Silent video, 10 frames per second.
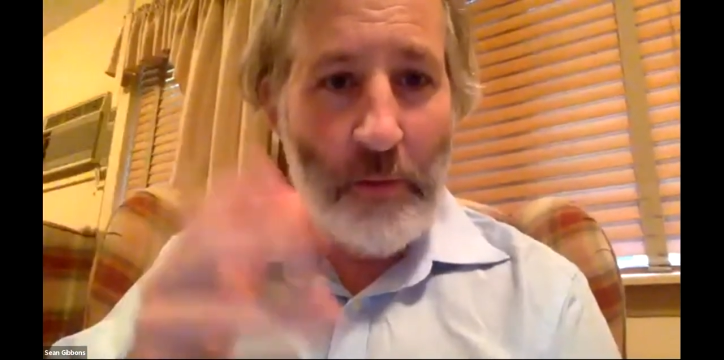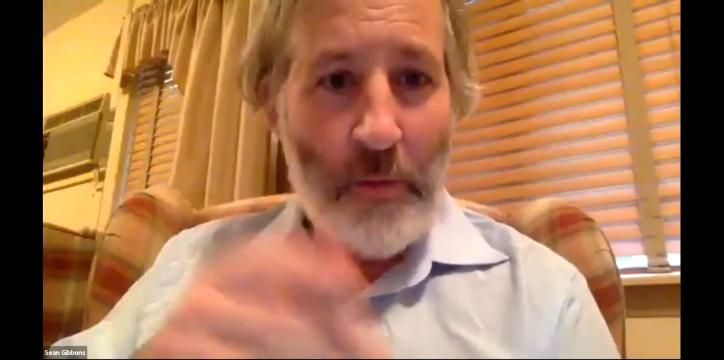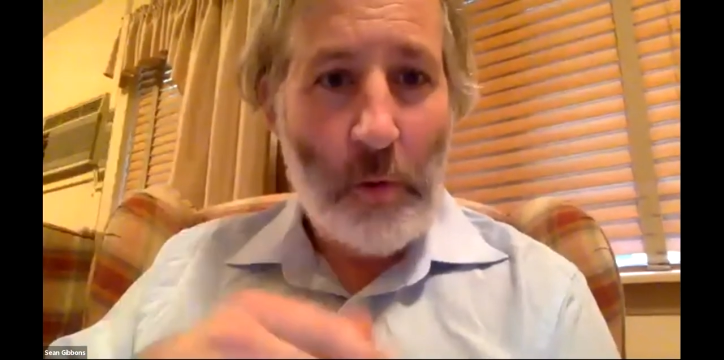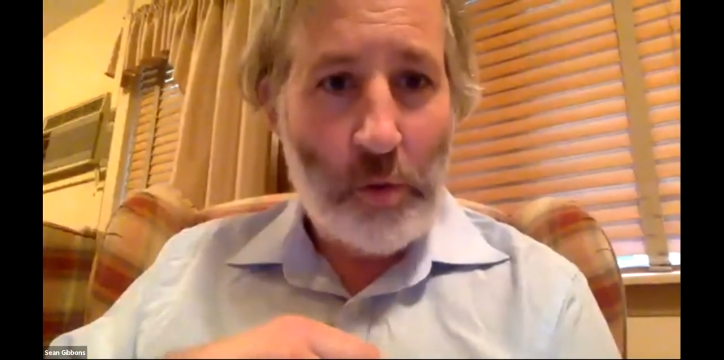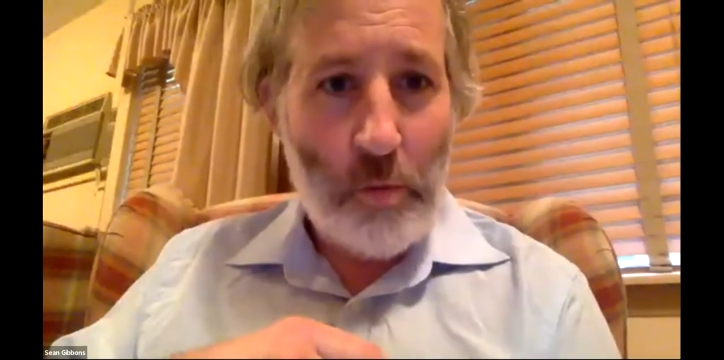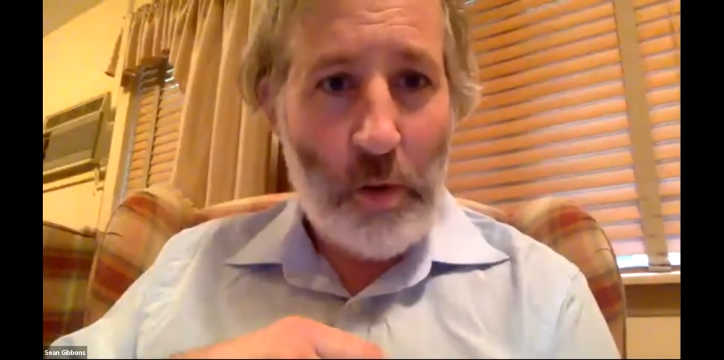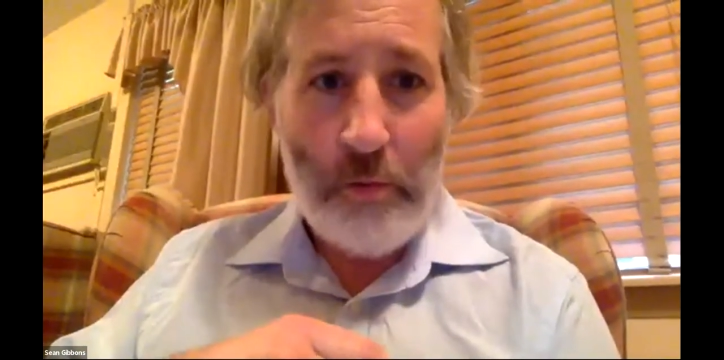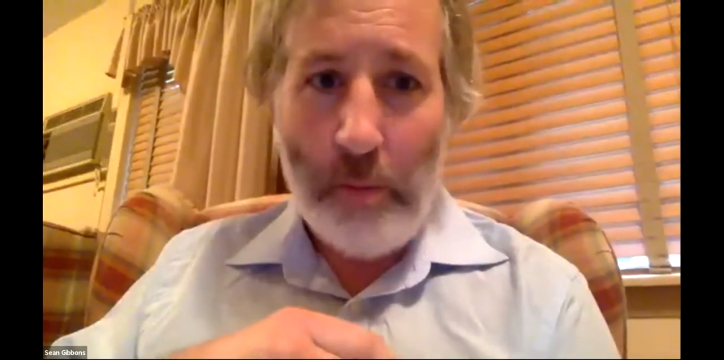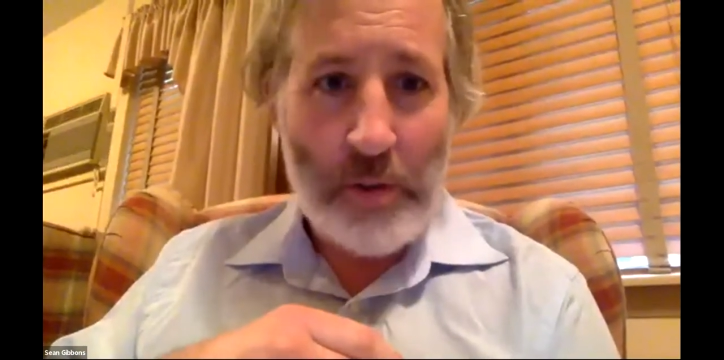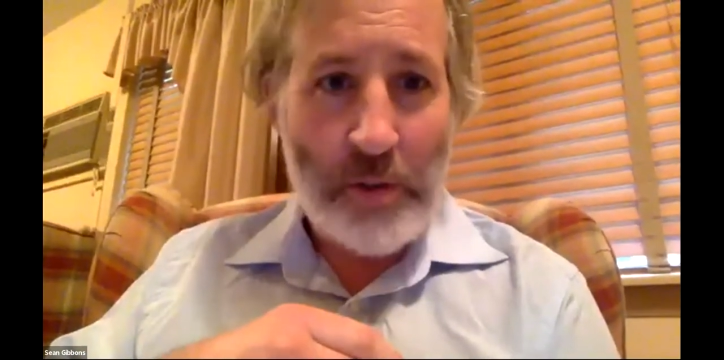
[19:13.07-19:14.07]
folks who are
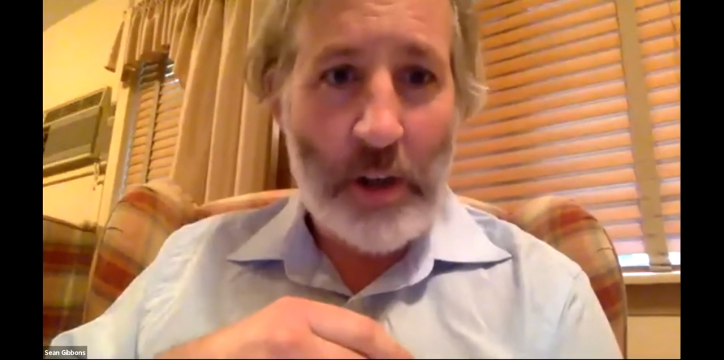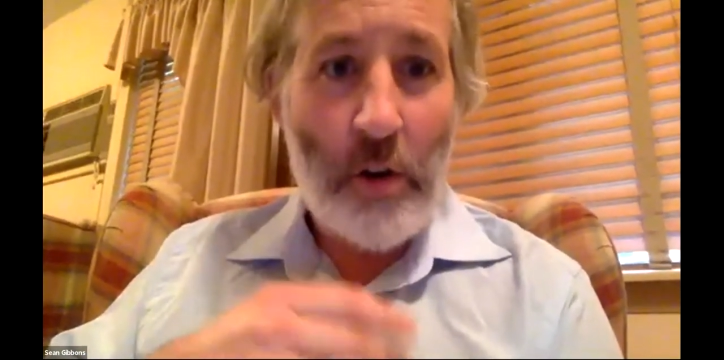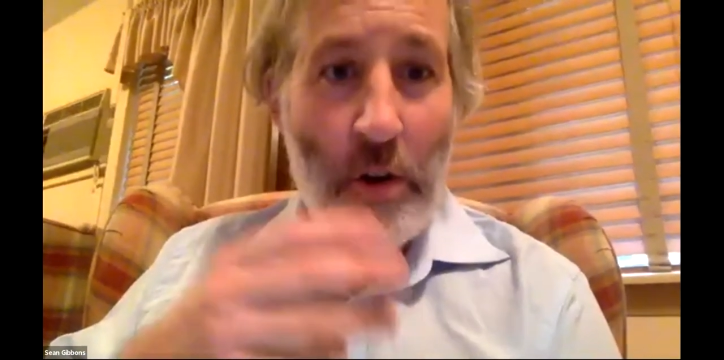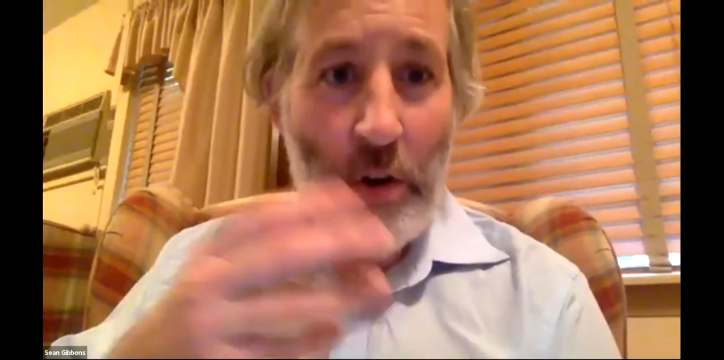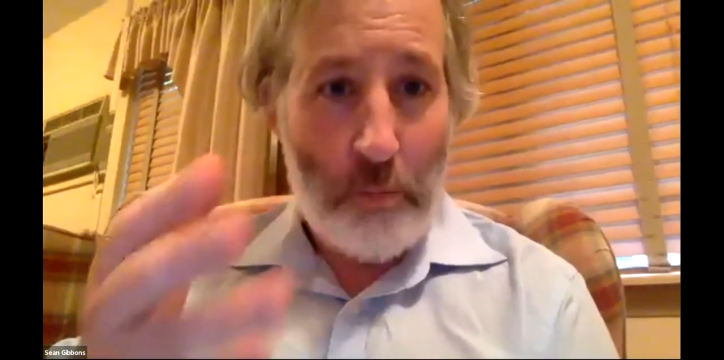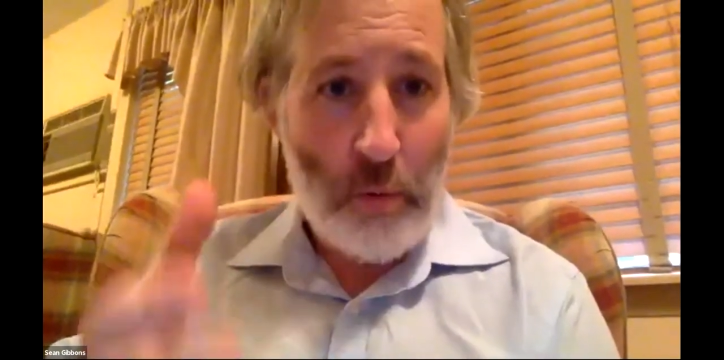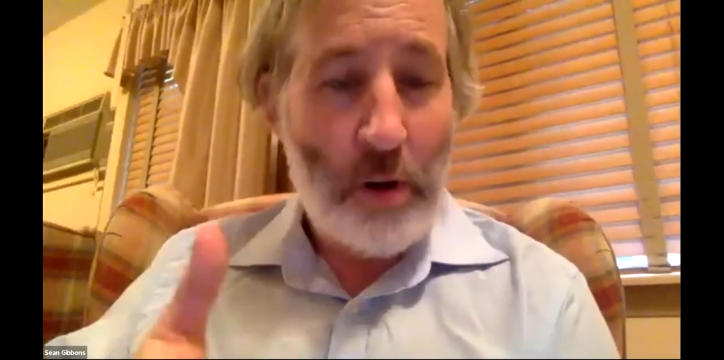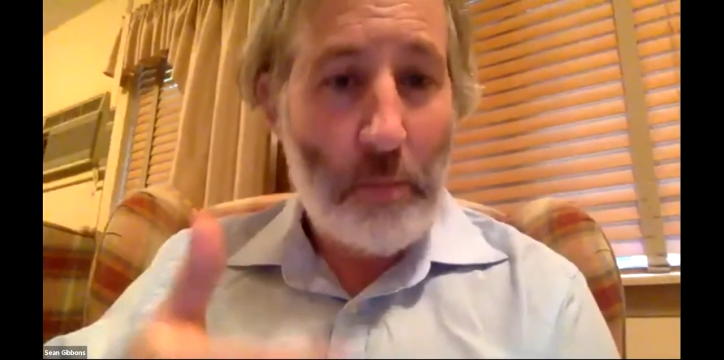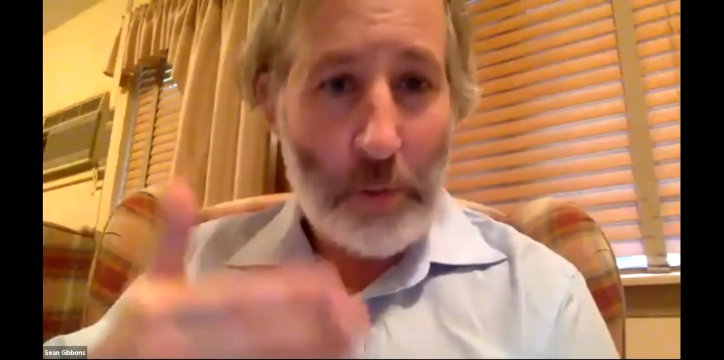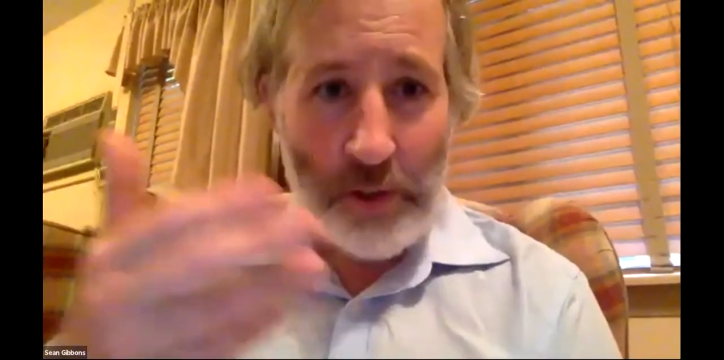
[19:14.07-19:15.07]
represented on our board
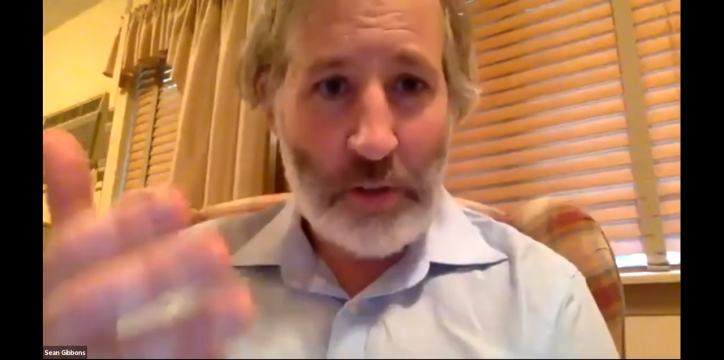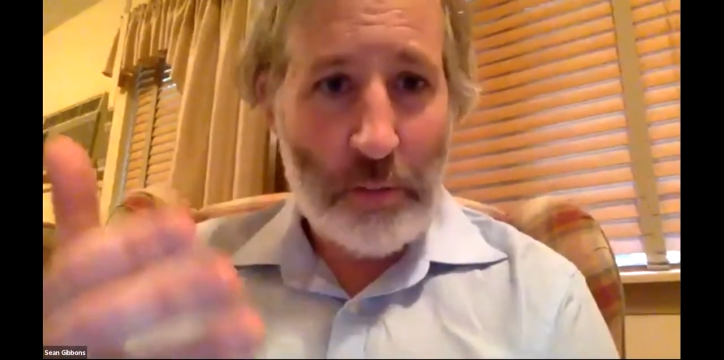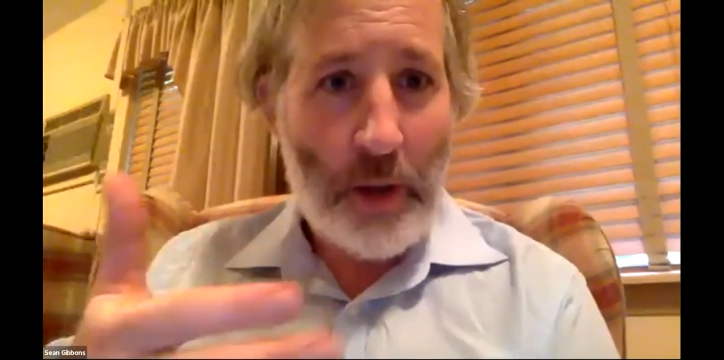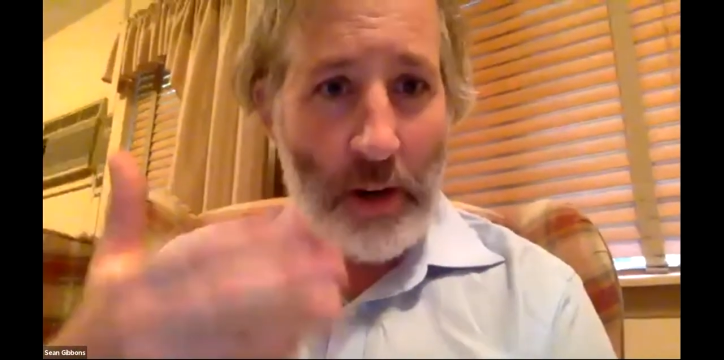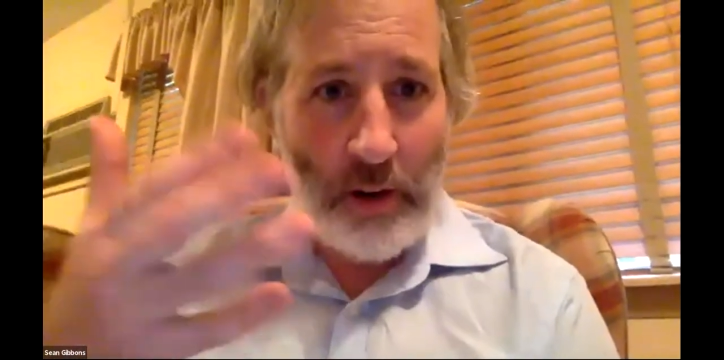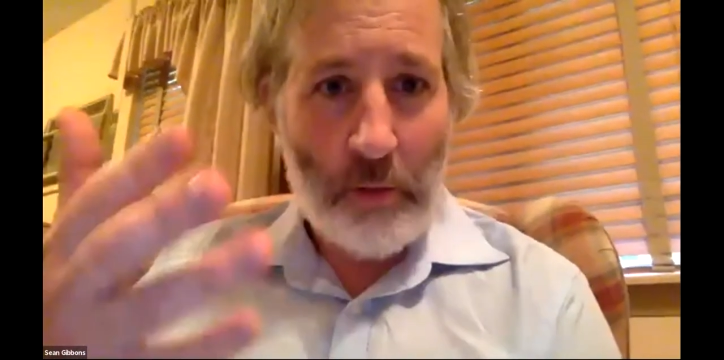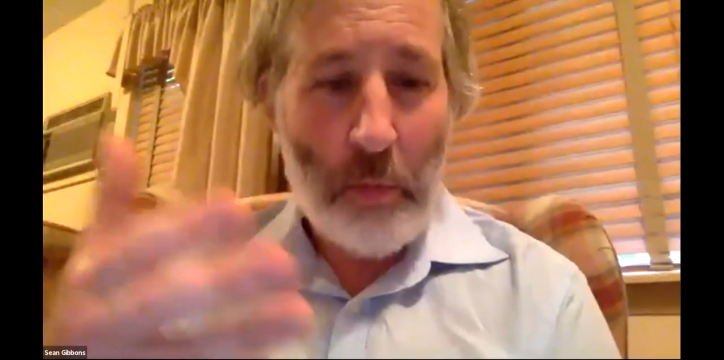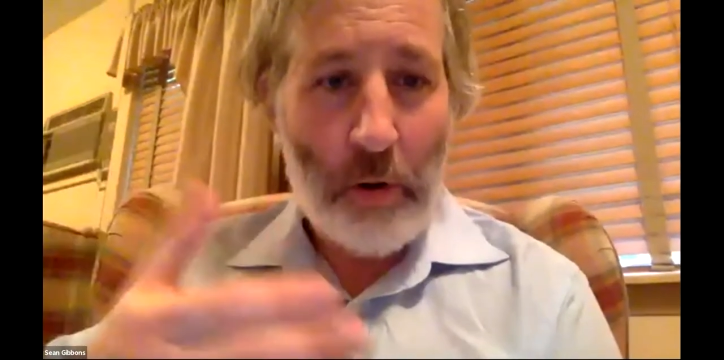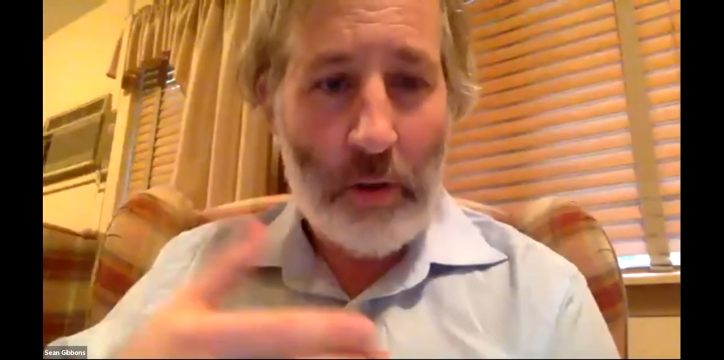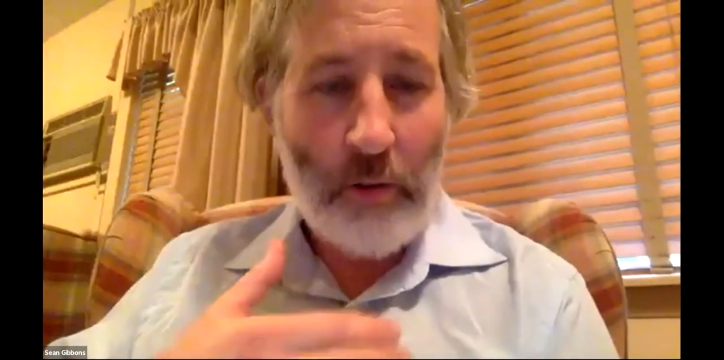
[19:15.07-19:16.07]
and participate and are
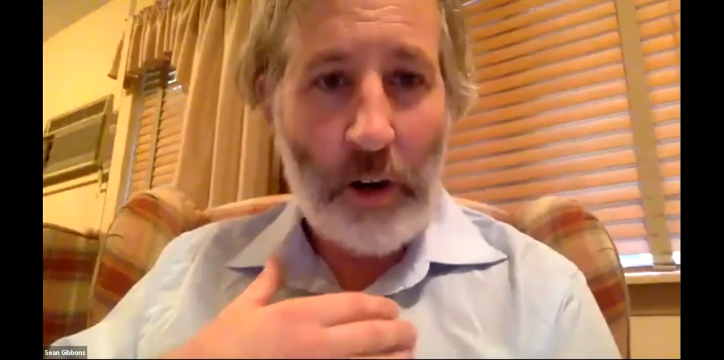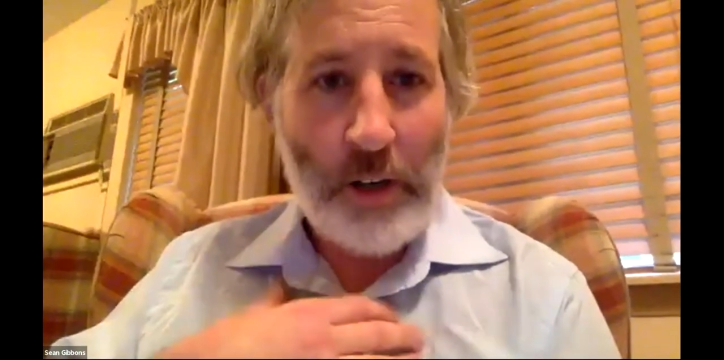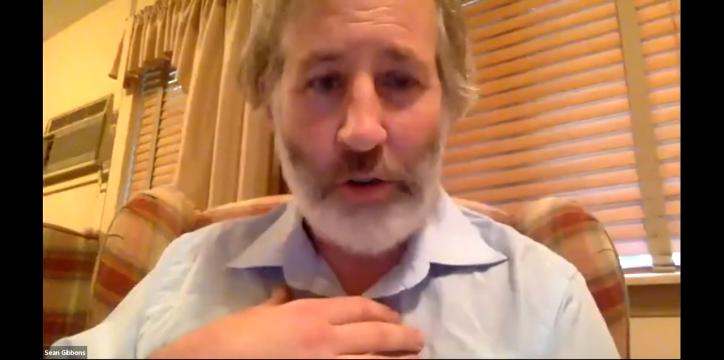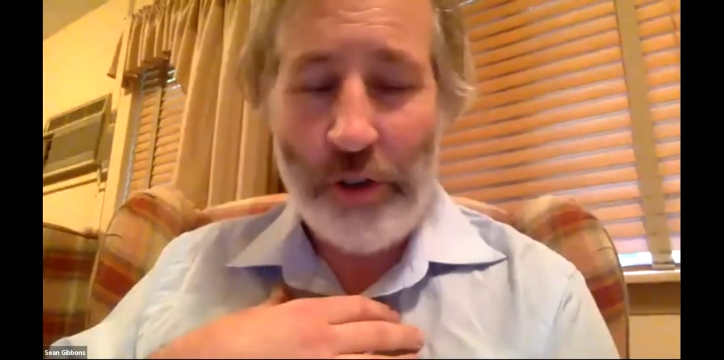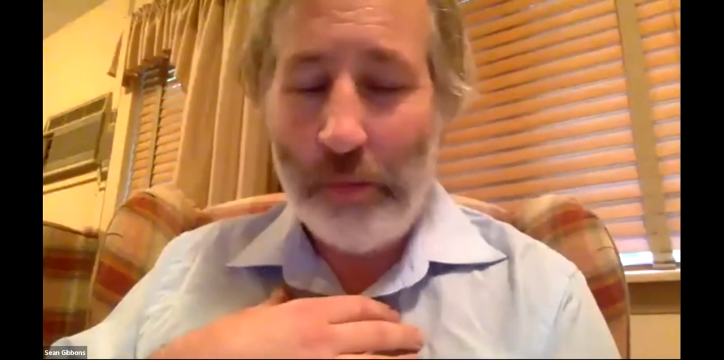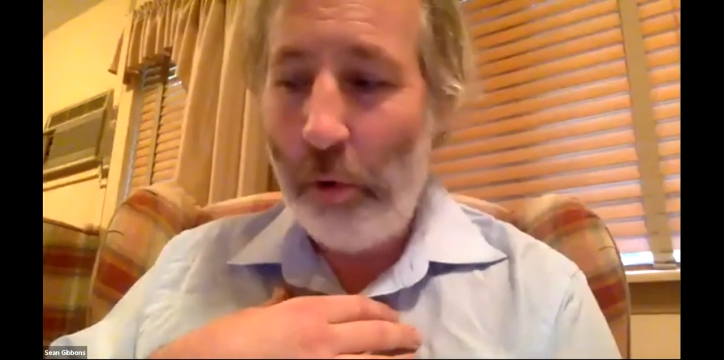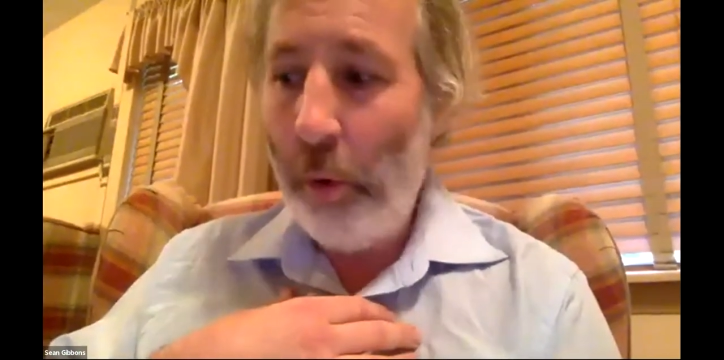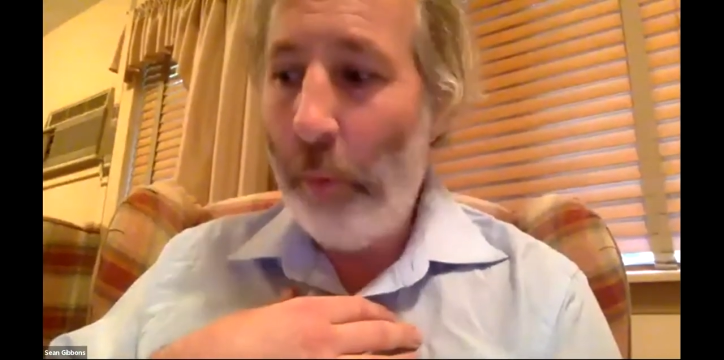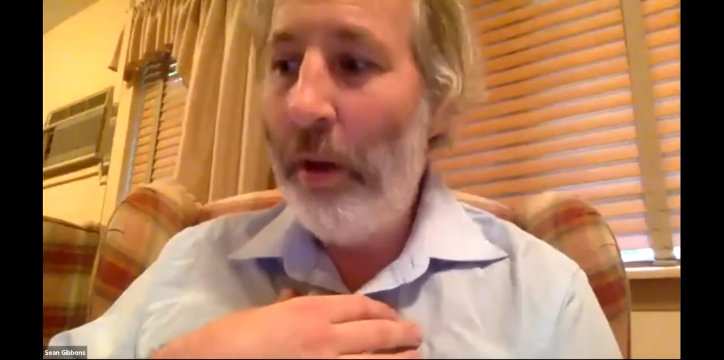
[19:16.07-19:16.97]
part of our leadership group